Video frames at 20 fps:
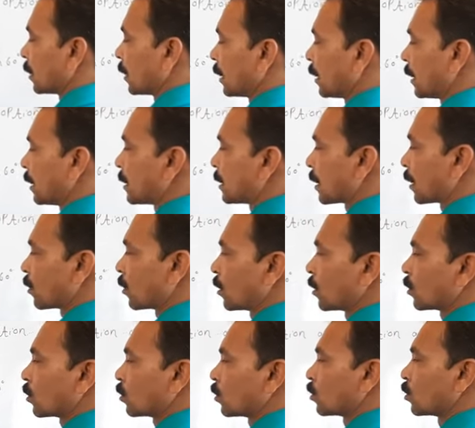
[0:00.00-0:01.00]
is equal
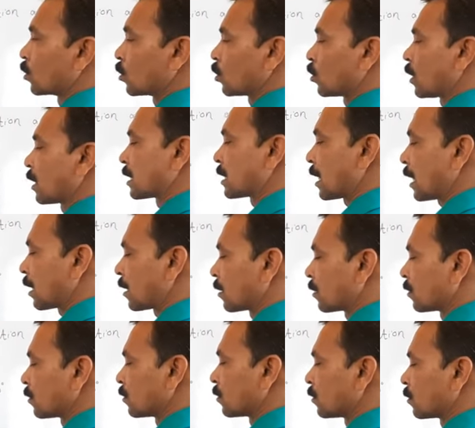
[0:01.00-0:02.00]
to 2 ones
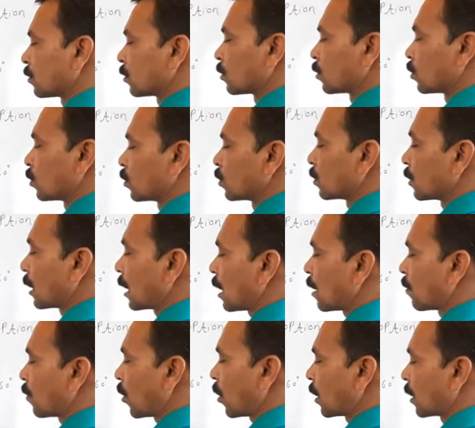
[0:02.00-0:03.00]
are 2
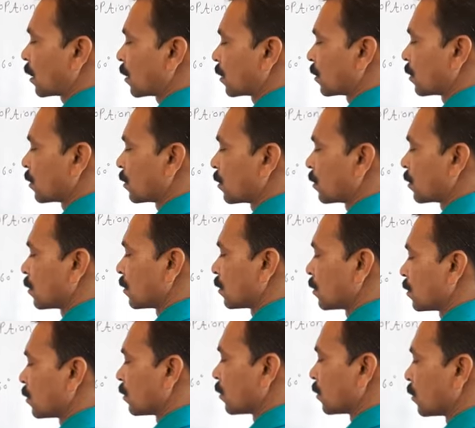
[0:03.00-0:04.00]
upon
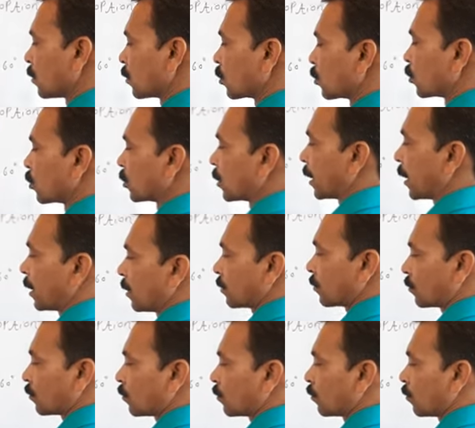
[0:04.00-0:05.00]
root
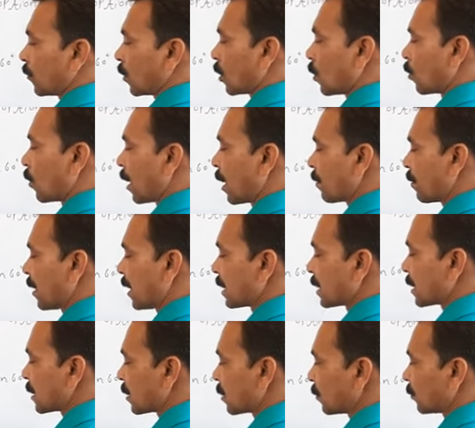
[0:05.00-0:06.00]
3. 1
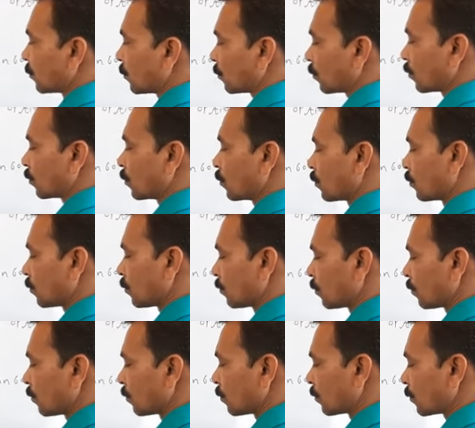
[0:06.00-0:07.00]
means
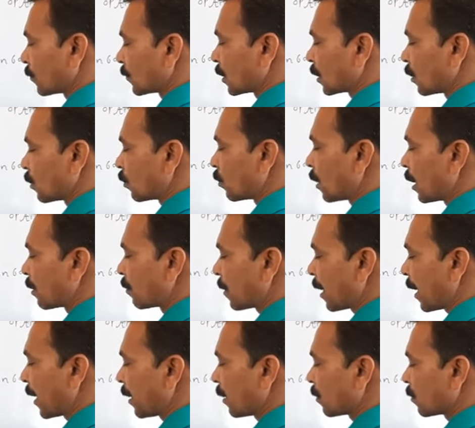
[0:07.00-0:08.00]
1
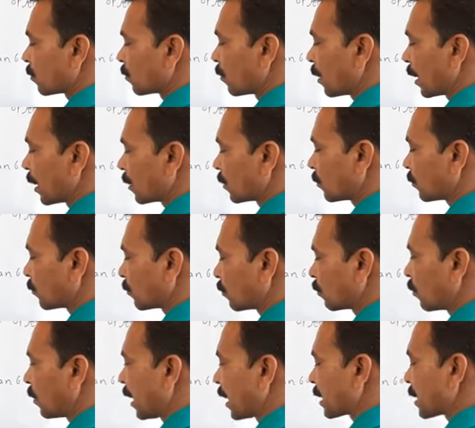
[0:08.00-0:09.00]
by 1
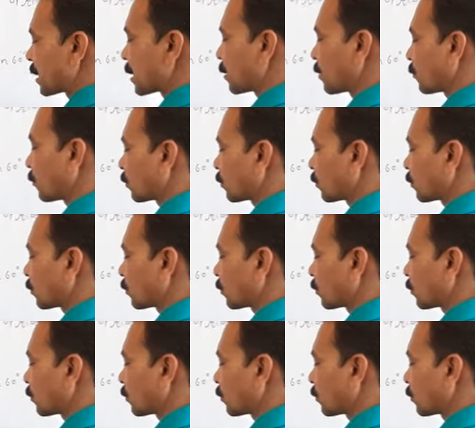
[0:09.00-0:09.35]
plus